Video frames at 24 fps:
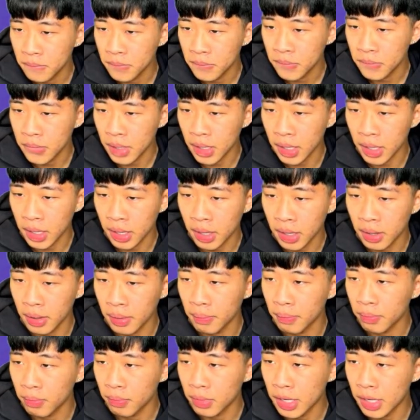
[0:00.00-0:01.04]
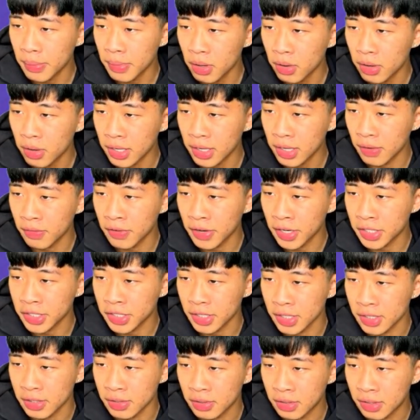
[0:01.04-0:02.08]
Let me look at their
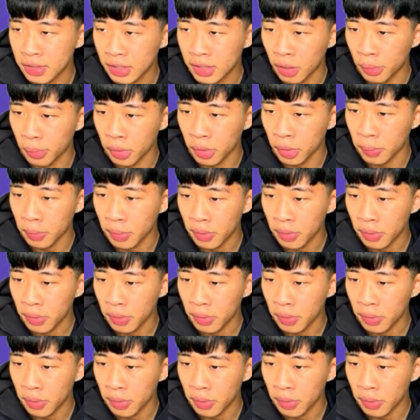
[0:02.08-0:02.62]
fixtures coming up.